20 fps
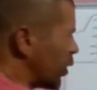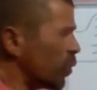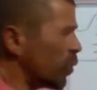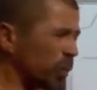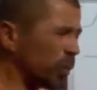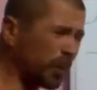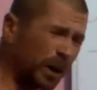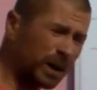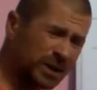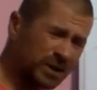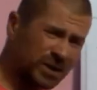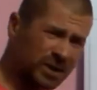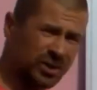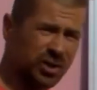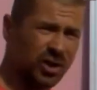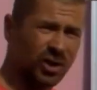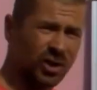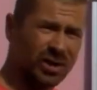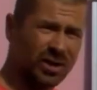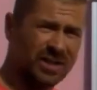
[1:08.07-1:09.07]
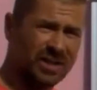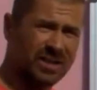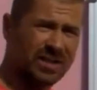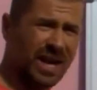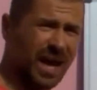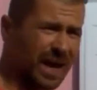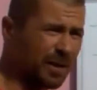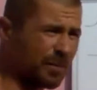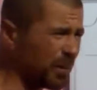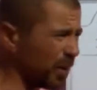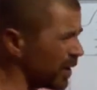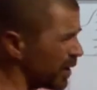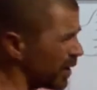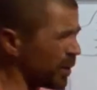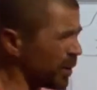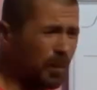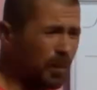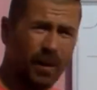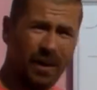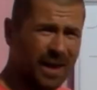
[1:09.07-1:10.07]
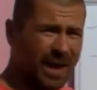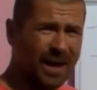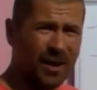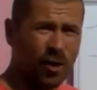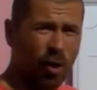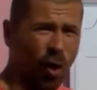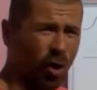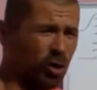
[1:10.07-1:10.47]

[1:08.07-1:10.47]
And all beaches look the same, but they're